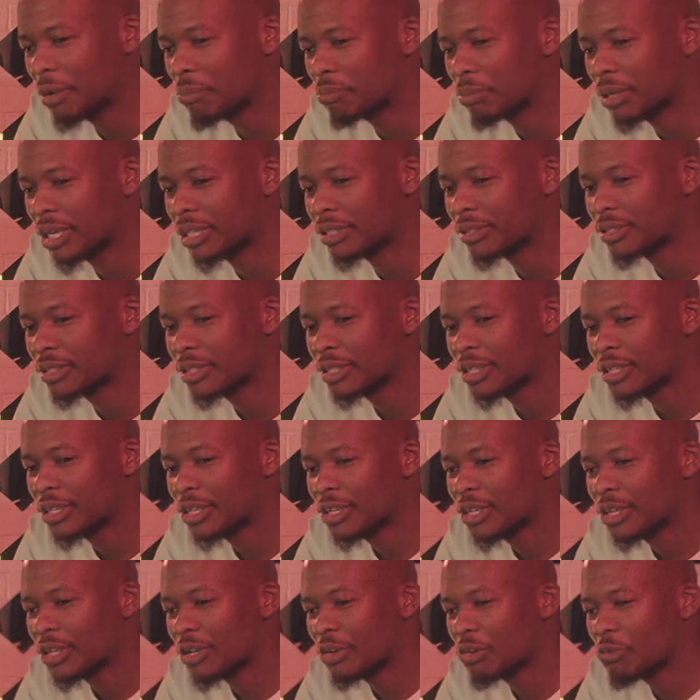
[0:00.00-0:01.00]
but
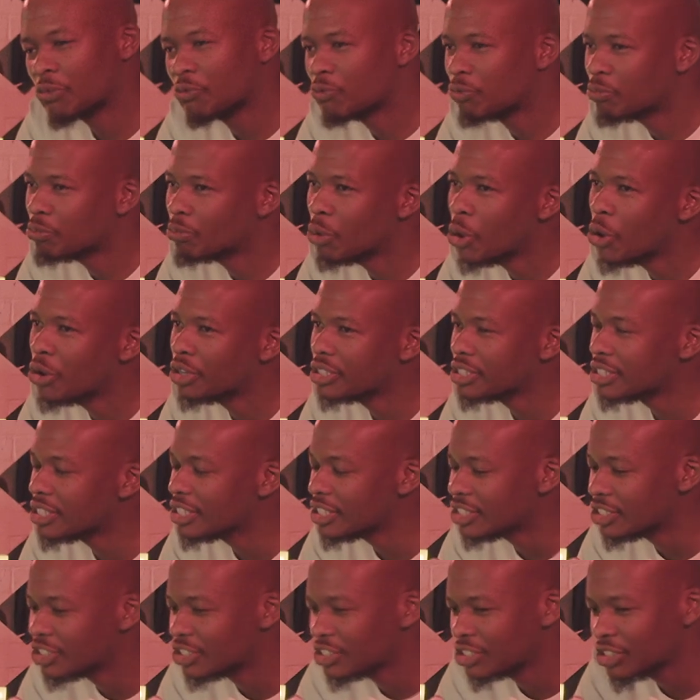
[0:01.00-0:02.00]
more
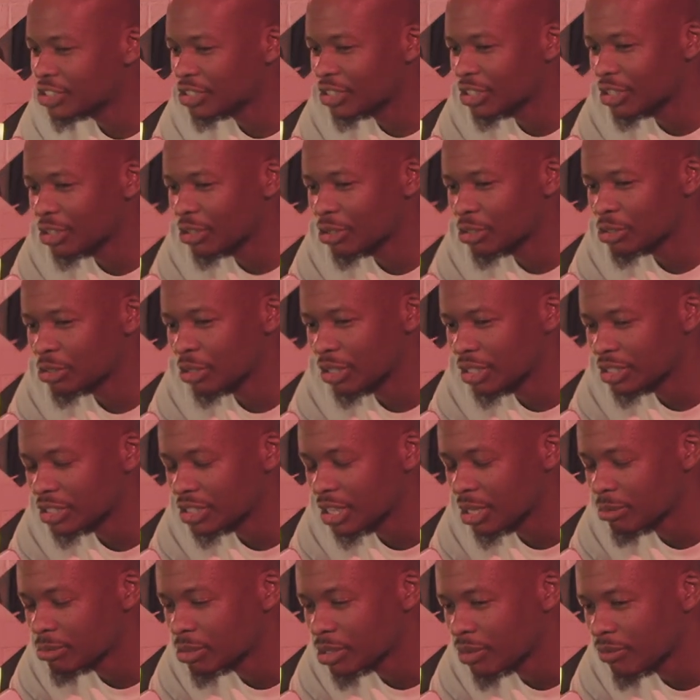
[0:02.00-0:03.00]
niche. So in
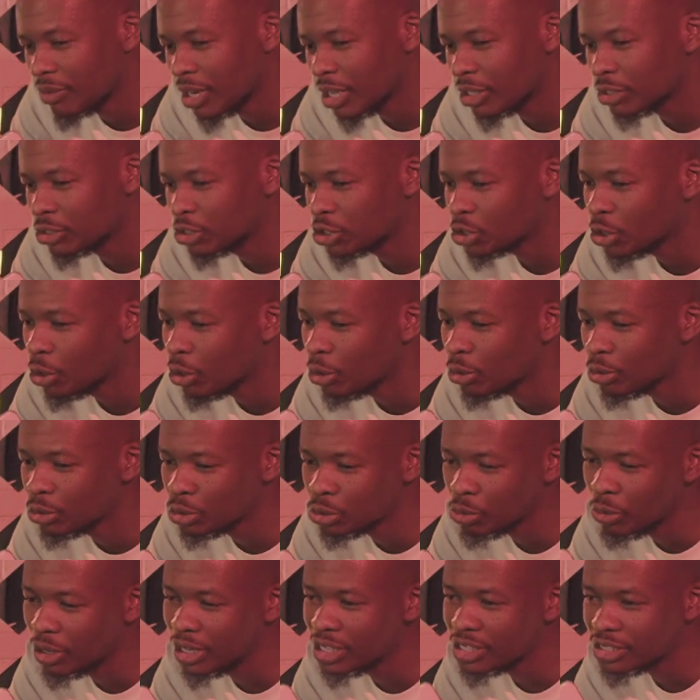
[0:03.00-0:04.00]
terms of like shows,
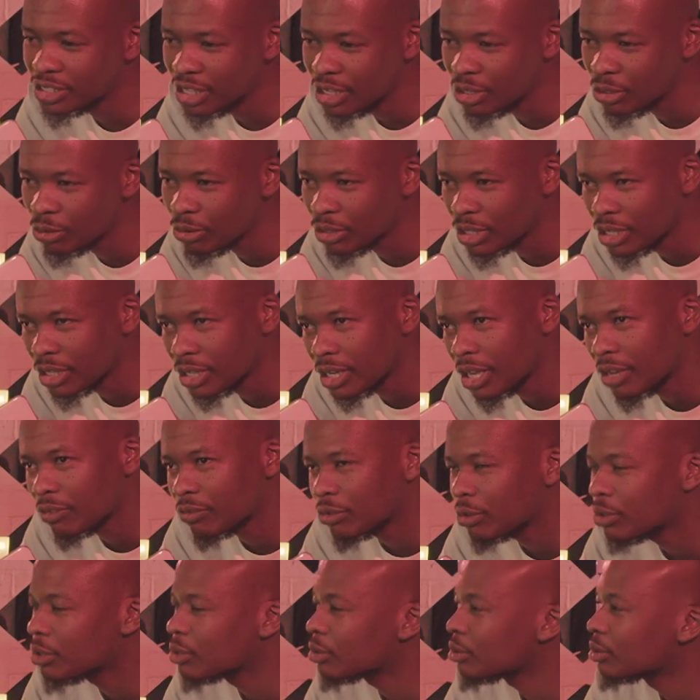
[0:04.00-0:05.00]
what is that looking like
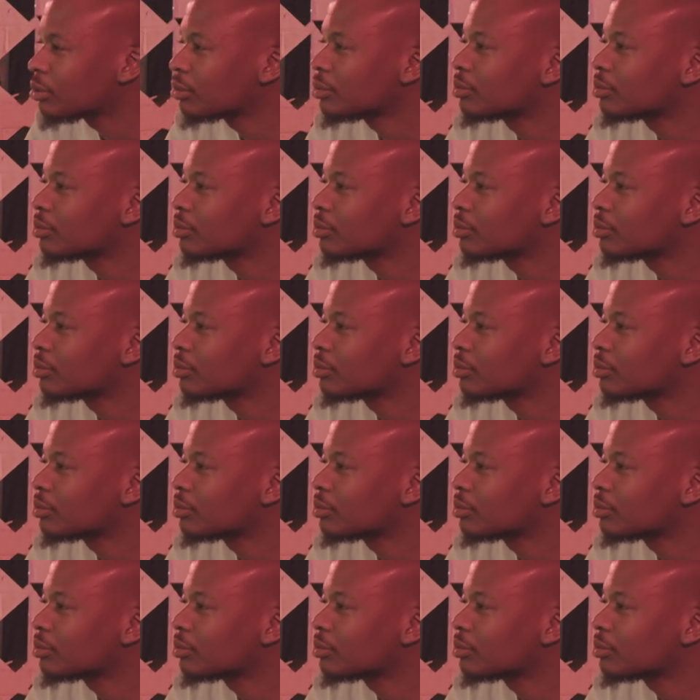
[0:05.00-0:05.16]
for you?